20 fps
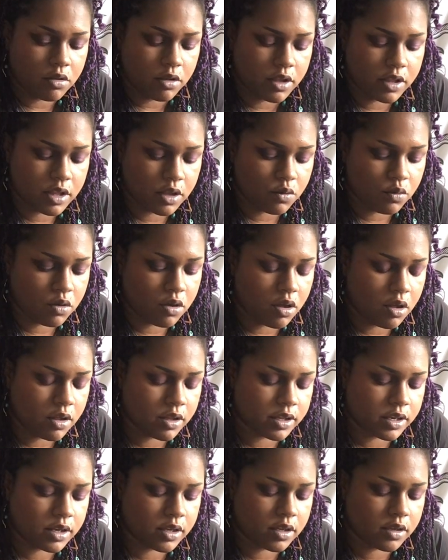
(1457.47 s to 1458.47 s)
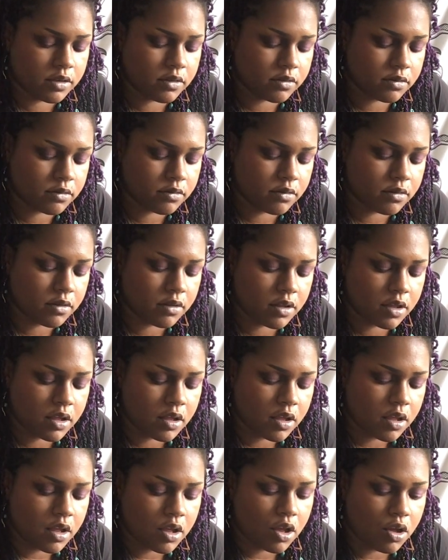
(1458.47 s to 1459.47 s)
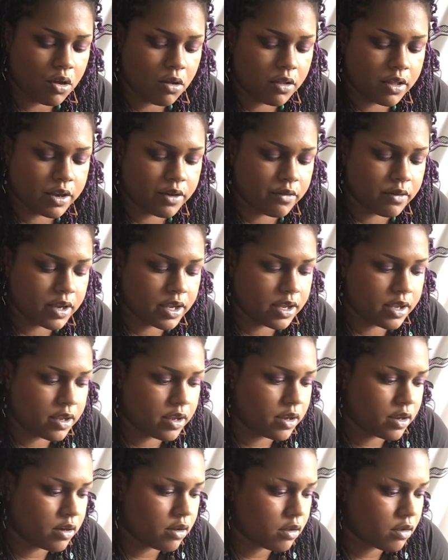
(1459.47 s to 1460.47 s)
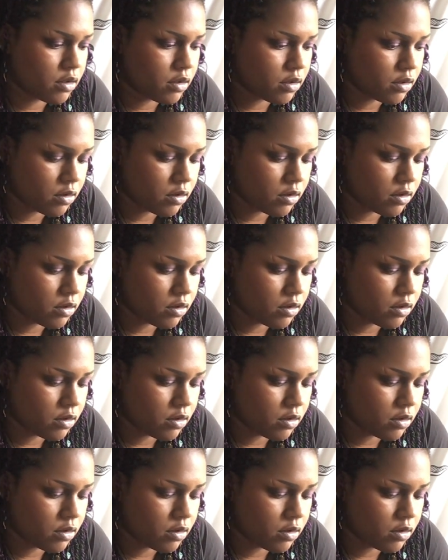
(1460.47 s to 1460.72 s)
and then we'll call it a read.